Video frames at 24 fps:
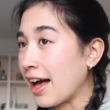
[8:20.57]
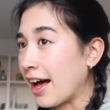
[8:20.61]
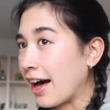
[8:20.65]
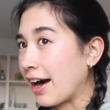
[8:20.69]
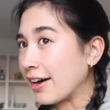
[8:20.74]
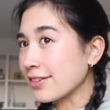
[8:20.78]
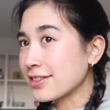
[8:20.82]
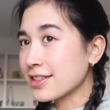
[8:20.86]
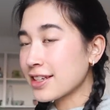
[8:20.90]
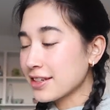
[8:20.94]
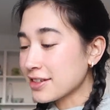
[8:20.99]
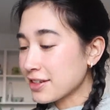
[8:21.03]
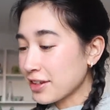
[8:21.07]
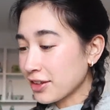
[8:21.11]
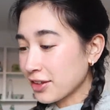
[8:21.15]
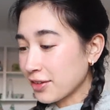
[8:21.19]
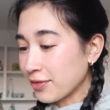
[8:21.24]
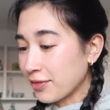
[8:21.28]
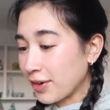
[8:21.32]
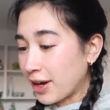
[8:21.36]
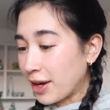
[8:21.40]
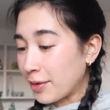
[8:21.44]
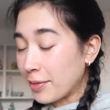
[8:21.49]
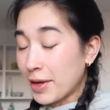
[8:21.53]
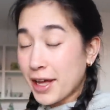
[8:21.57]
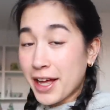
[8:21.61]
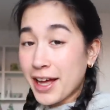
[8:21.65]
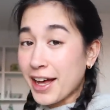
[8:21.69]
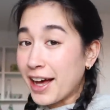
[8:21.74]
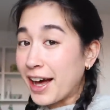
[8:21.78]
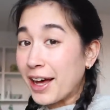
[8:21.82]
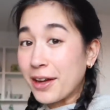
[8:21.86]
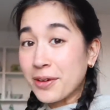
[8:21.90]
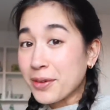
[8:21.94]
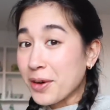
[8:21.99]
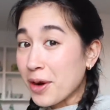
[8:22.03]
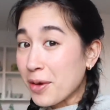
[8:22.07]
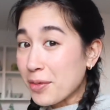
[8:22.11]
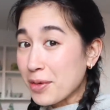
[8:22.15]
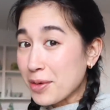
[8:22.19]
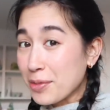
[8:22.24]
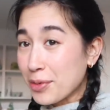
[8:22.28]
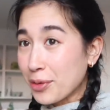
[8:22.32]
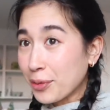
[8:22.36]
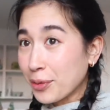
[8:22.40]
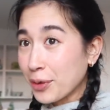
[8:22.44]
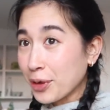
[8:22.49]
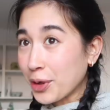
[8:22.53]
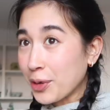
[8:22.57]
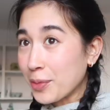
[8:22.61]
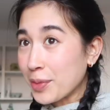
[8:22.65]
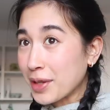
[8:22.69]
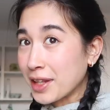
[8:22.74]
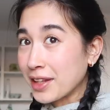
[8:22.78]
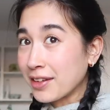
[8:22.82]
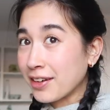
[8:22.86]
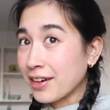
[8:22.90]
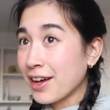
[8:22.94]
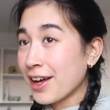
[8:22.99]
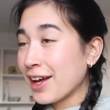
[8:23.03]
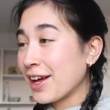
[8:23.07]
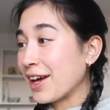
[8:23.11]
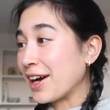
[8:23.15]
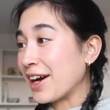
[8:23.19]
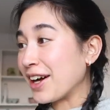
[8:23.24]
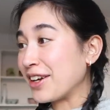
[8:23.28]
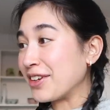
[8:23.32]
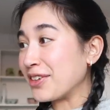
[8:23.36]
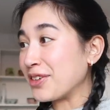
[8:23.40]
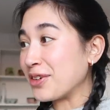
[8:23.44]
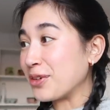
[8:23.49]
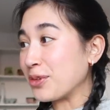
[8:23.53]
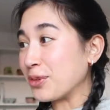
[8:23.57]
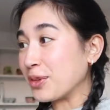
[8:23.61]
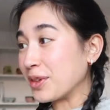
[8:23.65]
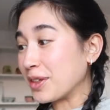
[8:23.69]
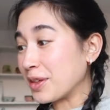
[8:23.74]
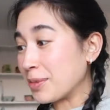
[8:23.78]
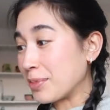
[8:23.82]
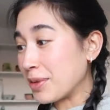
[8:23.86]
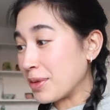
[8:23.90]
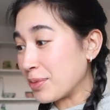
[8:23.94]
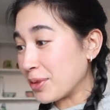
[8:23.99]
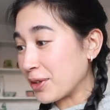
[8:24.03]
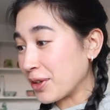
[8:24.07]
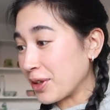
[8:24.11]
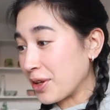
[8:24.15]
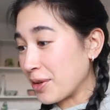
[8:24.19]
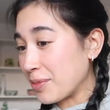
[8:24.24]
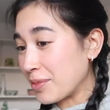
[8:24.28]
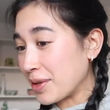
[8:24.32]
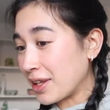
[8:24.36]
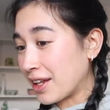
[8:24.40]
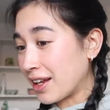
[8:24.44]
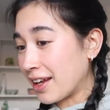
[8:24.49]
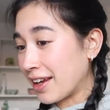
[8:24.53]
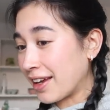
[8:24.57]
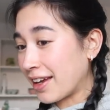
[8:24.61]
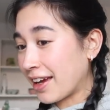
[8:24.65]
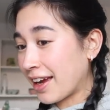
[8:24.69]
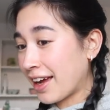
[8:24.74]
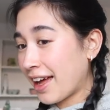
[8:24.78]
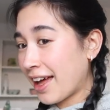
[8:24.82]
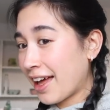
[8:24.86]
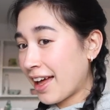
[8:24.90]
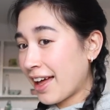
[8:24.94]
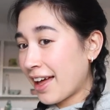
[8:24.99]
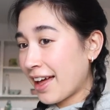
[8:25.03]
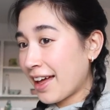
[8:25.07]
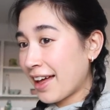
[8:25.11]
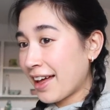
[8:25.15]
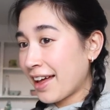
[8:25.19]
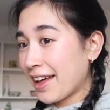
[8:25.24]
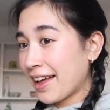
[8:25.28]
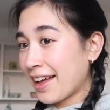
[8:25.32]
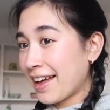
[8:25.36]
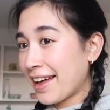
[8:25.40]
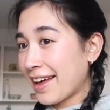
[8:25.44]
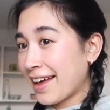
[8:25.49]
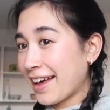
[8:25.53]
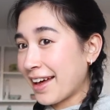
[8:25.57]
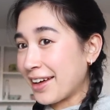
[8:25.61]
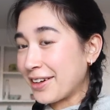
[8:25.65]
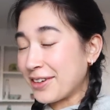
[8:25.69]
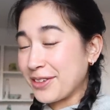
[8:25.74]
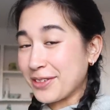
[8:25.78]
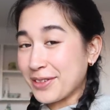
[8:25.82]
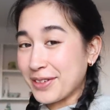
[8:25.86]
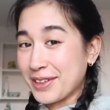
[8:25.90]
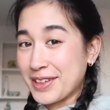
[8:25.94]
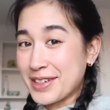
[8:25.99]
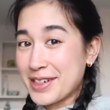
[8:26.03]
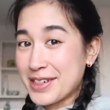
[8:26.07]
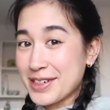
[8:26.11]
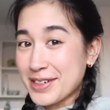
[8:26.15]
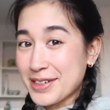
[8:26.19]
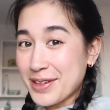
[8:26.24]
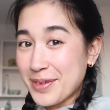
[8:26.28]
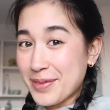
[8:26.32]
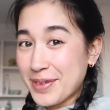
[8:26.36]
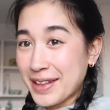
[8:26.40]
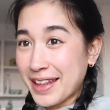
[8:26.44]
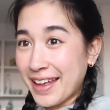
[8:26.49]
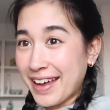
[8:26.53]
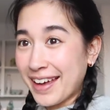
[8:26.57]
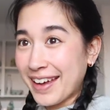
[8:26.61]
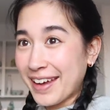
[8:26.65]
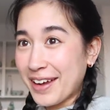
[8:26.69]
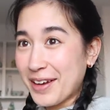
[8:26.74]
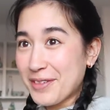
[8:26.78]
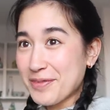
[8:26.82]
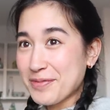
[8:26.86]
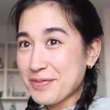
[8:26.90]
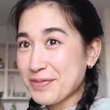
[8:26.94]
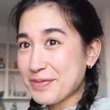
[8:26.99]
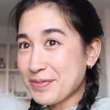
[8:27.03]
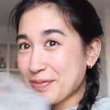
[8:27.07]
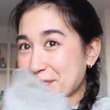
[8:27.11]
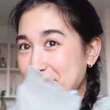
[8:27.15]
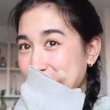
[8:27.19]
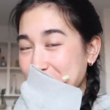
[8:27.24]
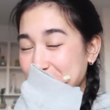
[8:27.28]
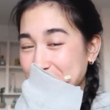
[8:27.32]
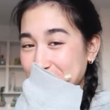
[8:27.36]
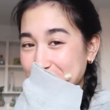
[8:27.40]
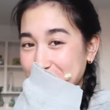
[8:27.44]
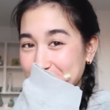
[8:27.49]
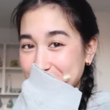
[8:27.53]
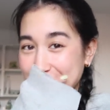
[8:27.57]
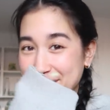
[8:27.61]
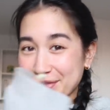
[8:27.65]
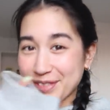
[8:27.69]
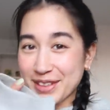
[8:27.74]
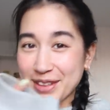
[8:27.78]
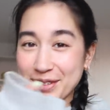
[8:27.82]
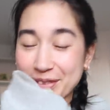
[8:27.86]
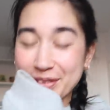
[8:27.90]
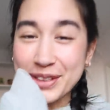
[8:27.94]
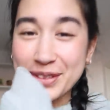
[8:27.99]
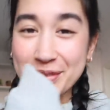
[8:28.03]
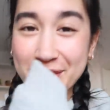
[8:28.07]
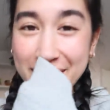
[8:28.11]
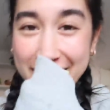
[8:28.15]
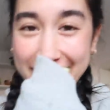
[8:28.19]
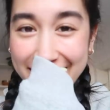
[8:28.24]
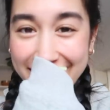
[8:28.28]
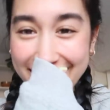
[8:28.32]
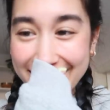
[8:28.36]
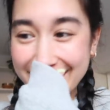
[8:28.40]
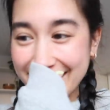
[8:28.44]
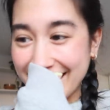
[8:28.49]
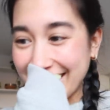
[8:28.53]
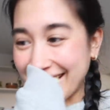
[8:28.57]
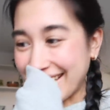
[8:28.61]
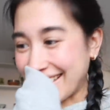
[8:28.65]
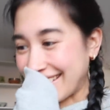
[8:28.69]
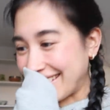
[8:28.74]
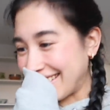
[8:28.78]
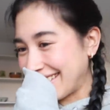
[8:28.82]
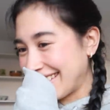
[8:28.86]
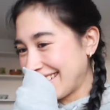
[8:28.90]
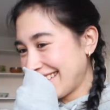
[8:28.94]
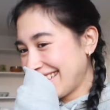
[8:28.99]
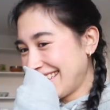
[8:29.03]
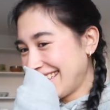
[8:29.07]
I'll still set the vibe. I don't know how many people are gonna be there. I don't know what the people are gonna be like. I don't know what the teacher's gonna be like. Wish me luck though.